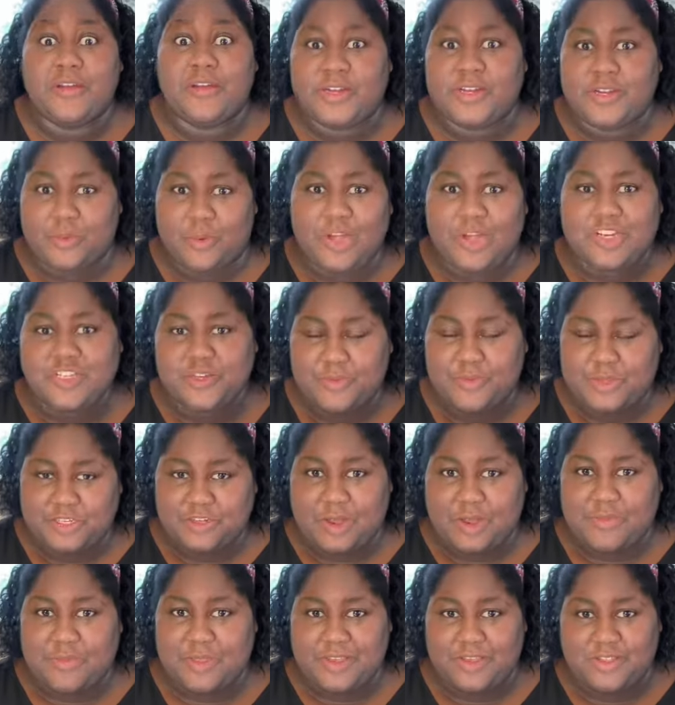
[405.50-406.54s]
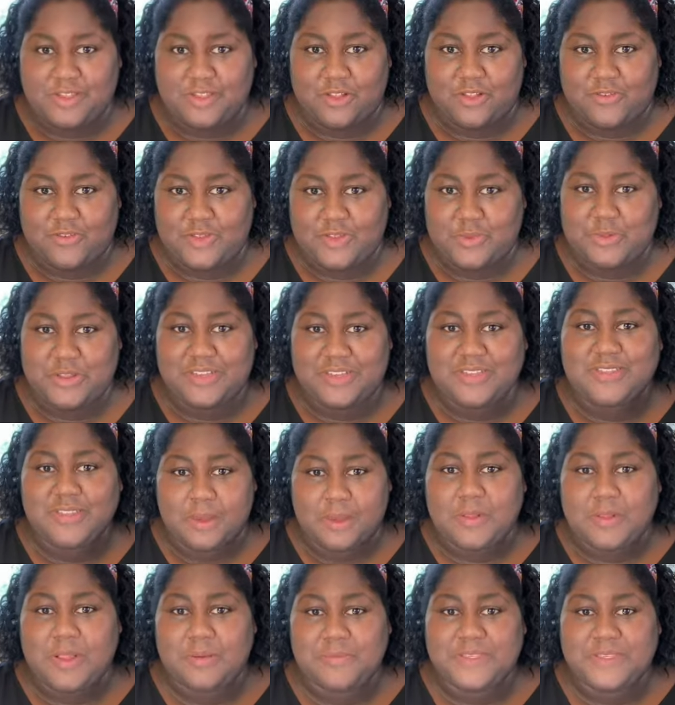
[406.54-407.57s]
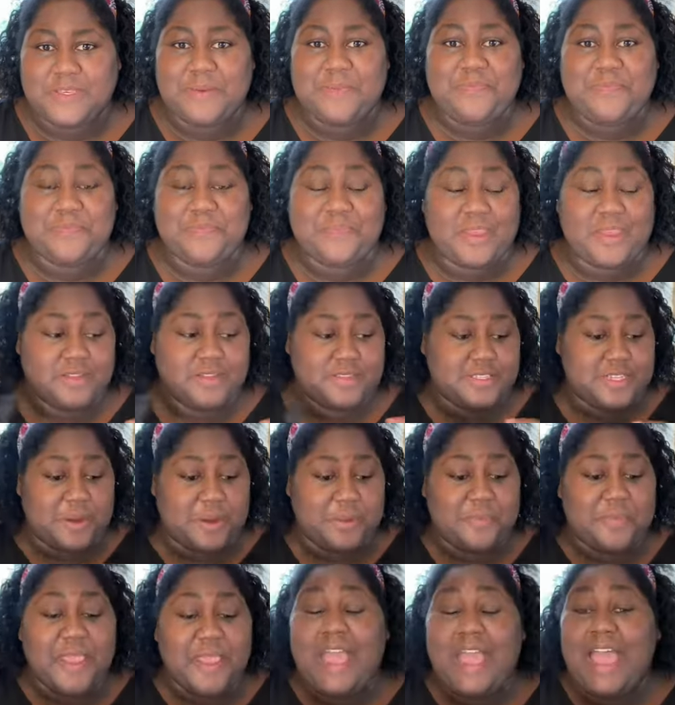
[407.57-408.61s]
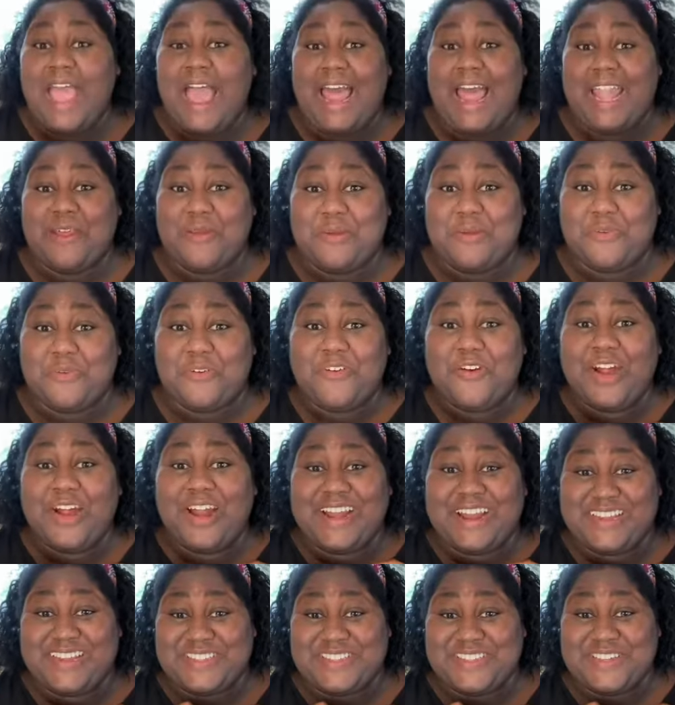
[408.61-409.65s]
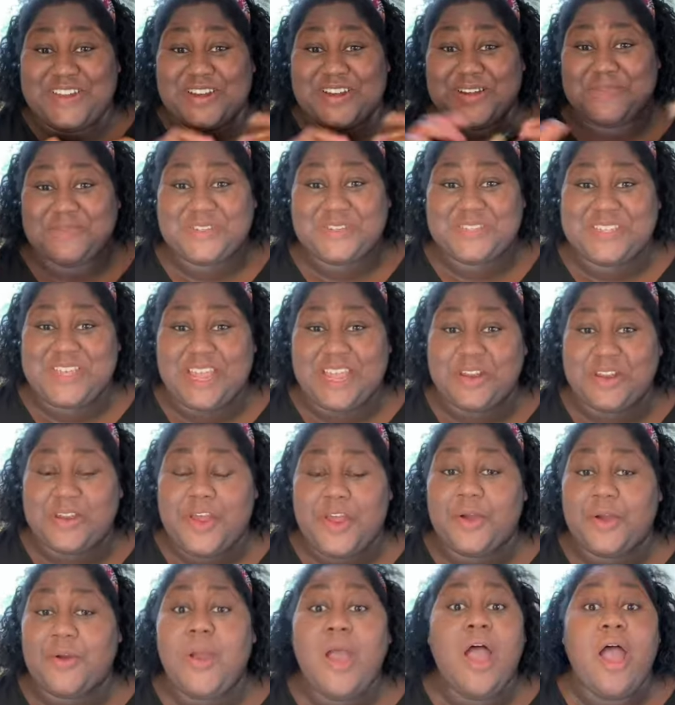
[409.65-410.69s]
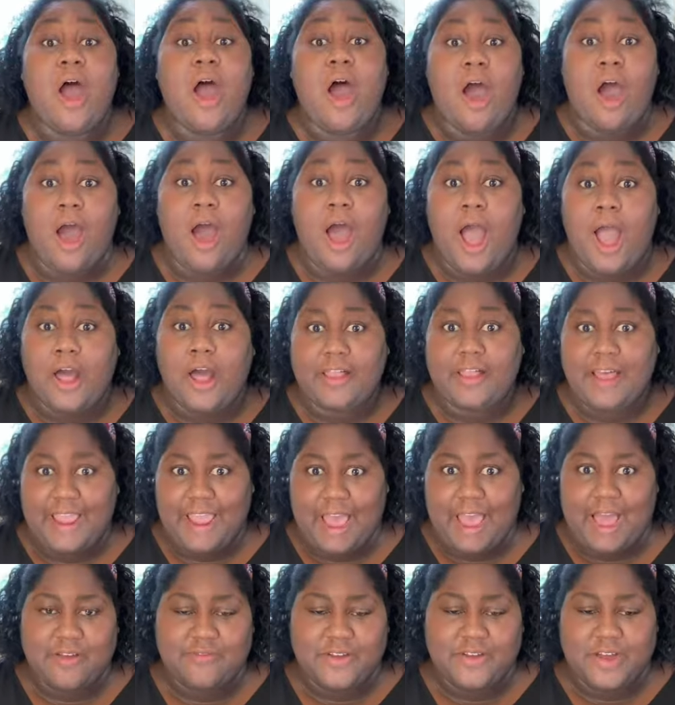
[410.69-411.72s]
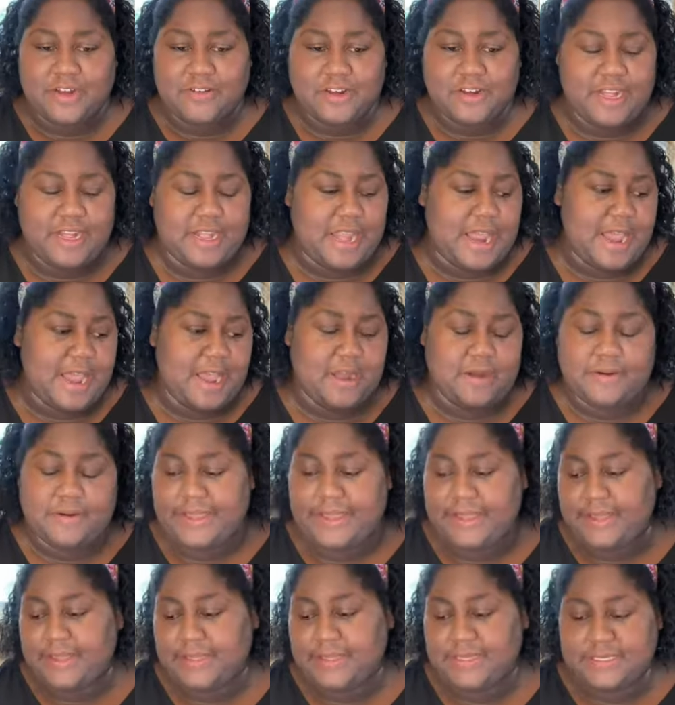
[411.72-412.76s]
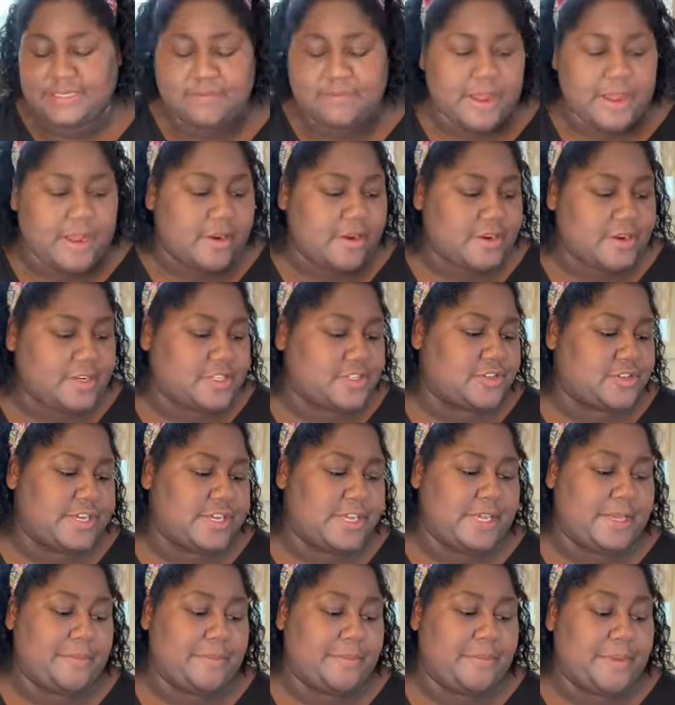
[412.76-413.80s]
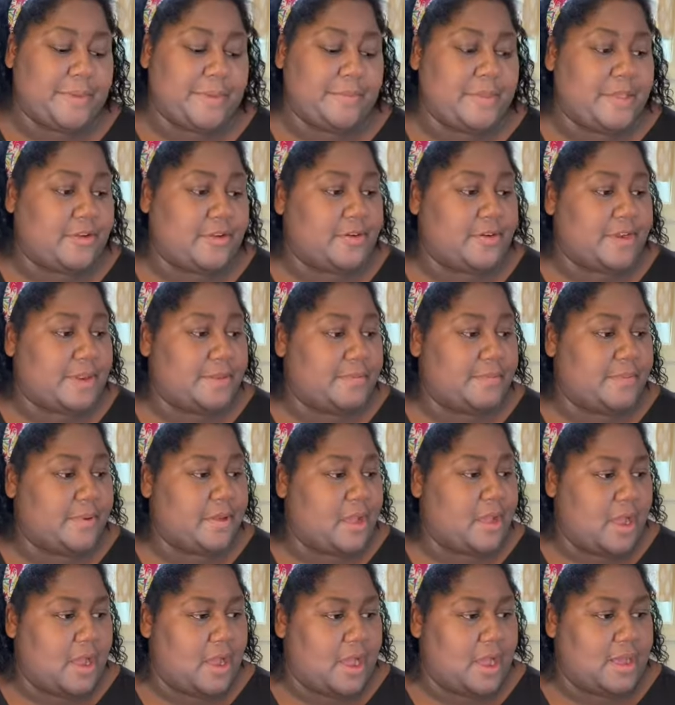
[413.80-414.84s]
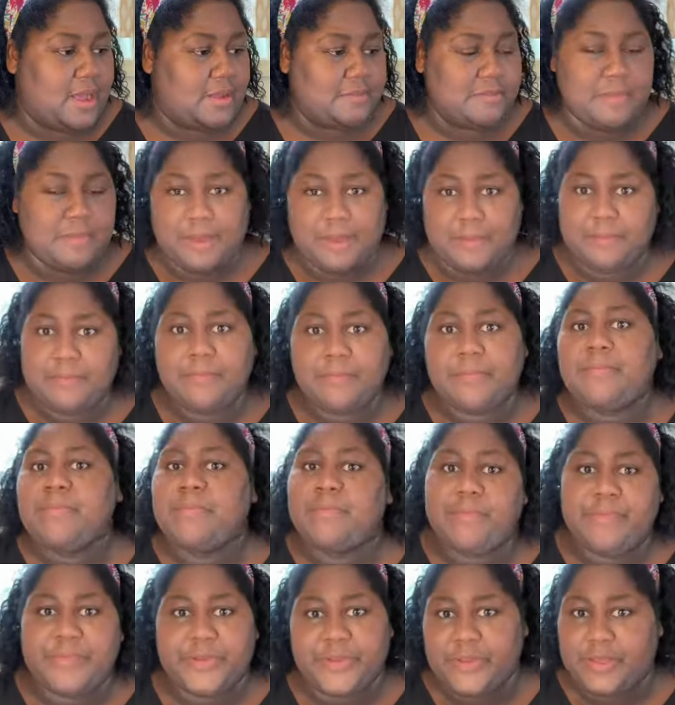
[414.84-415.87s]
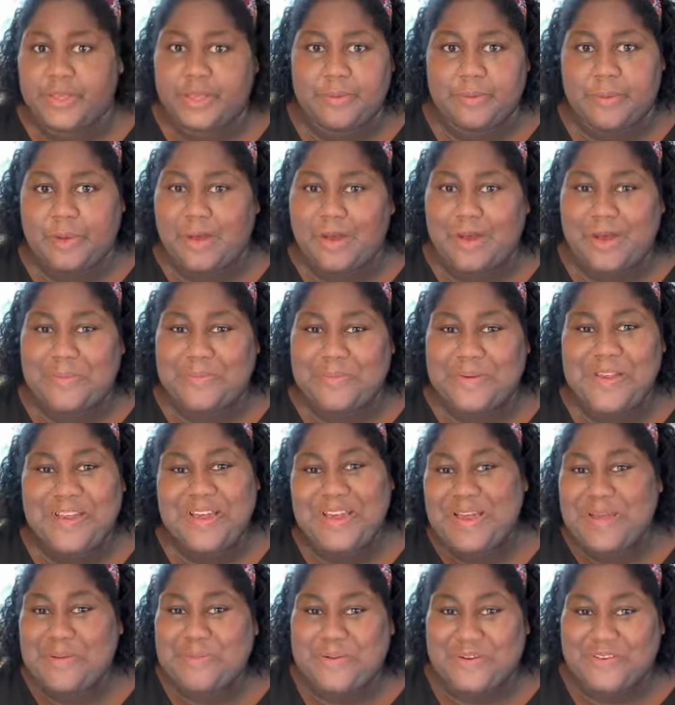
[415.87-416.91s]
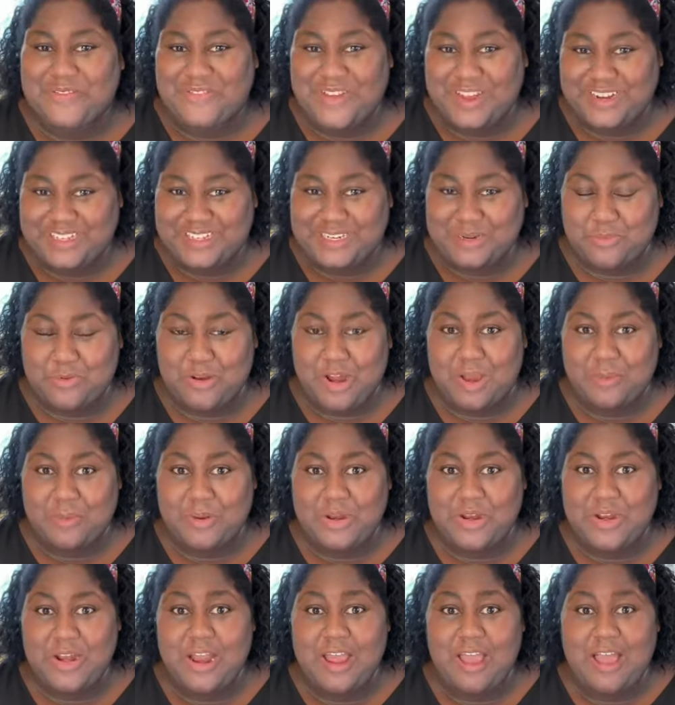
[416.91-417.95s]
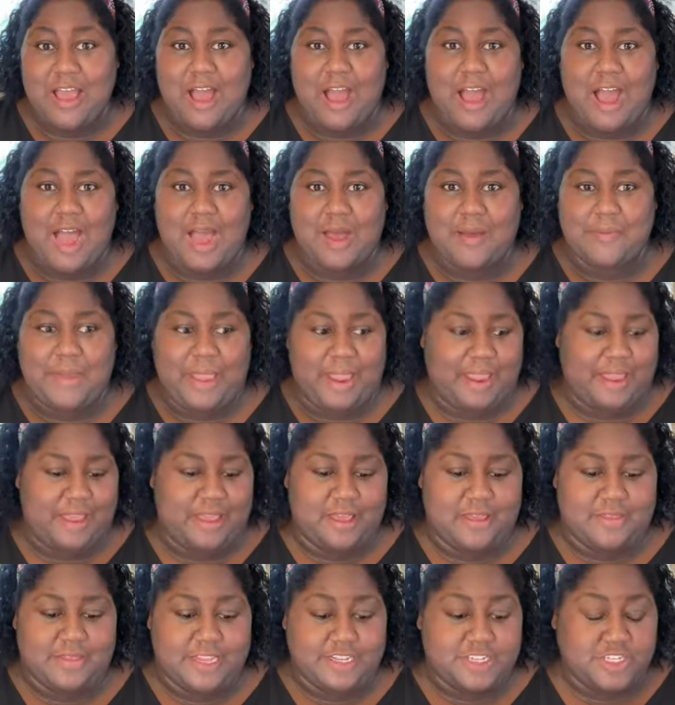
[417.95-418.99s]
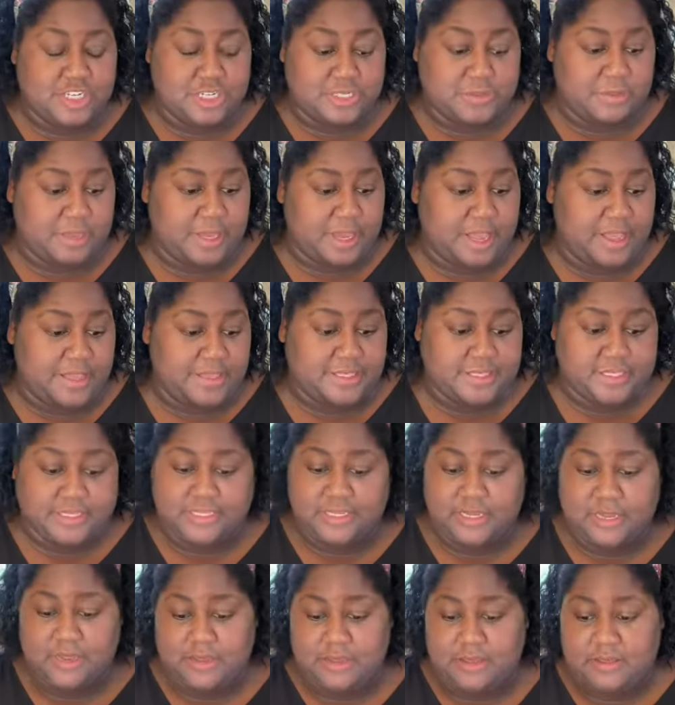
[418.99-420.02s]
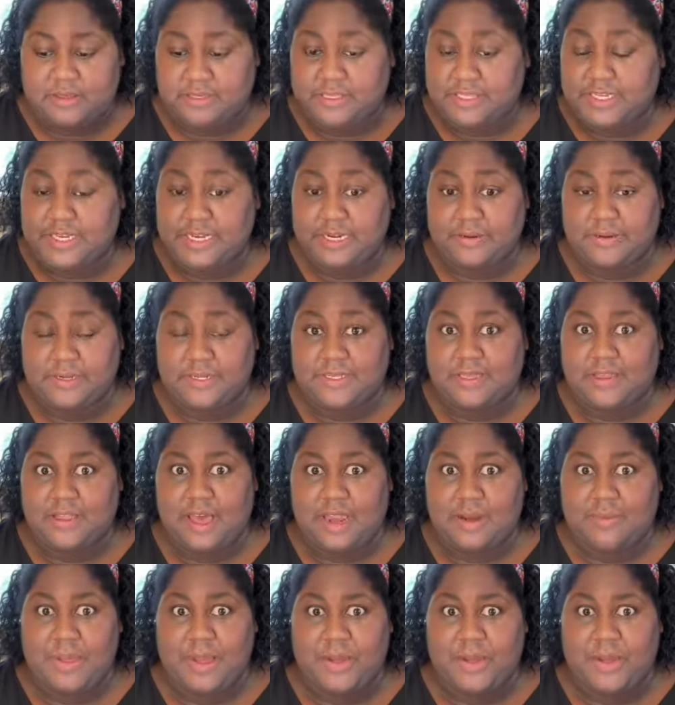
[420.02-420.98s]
You're watching me drop things all over the place. I'm clumsy. So anyway, before I get started, just to let you know, all I have on right now is my Artistry BB cream, my Beauty Balm Perfecting Primer. And that's just because, you know, it's a lot of